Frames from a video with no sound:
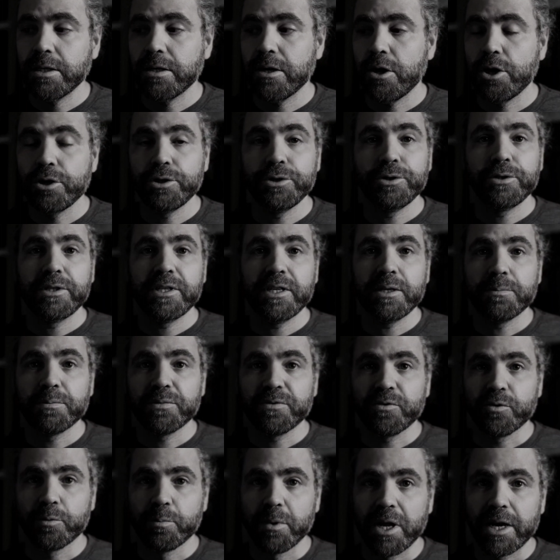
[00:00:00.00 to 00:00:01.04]
other tips
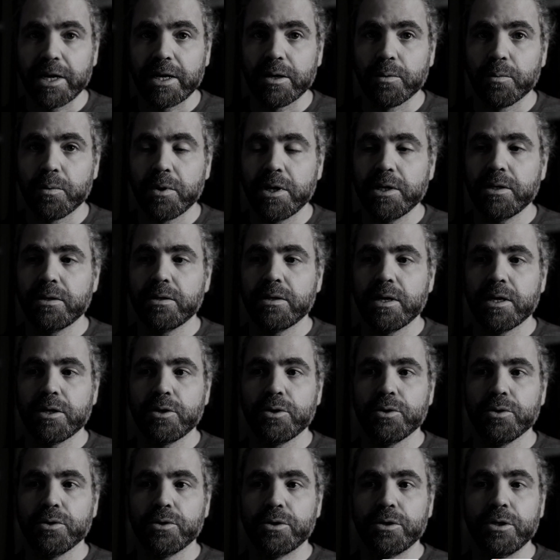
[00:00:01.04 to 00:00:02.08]
for black and white that
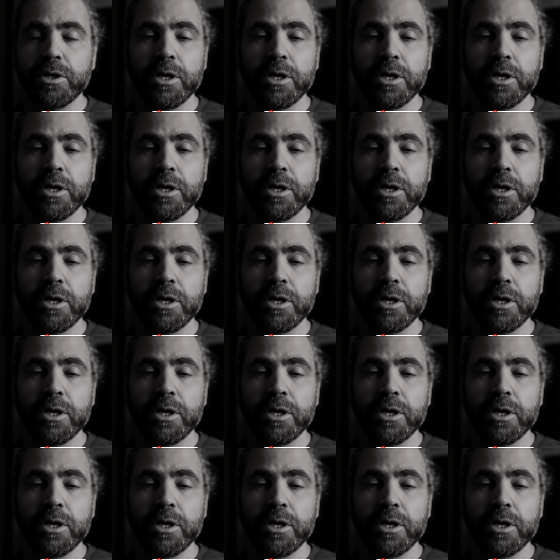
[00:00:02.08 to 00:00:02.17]
you